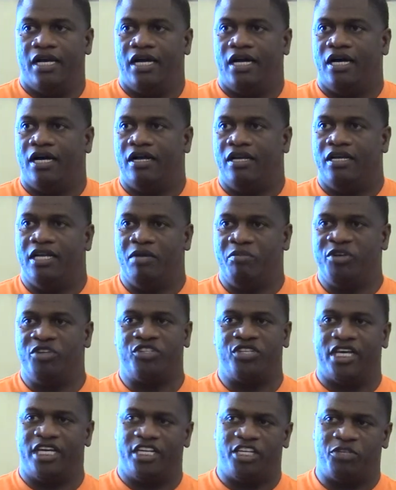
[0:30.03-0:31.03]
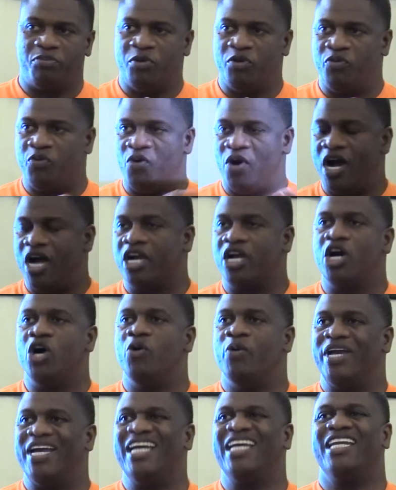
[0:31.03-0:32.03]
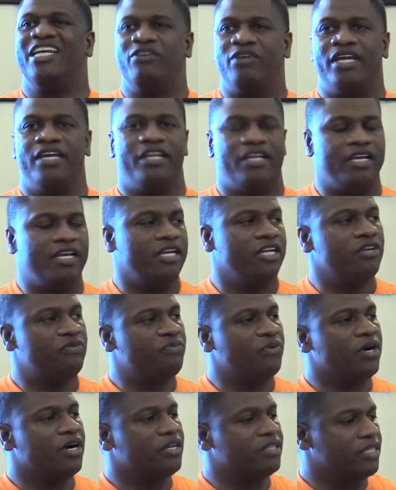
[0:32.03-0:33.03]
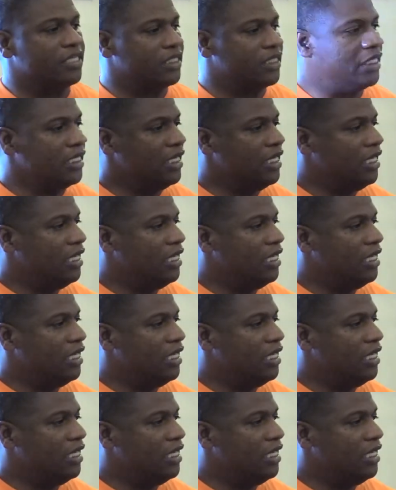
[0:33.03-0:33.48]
Let me say this before I go any further.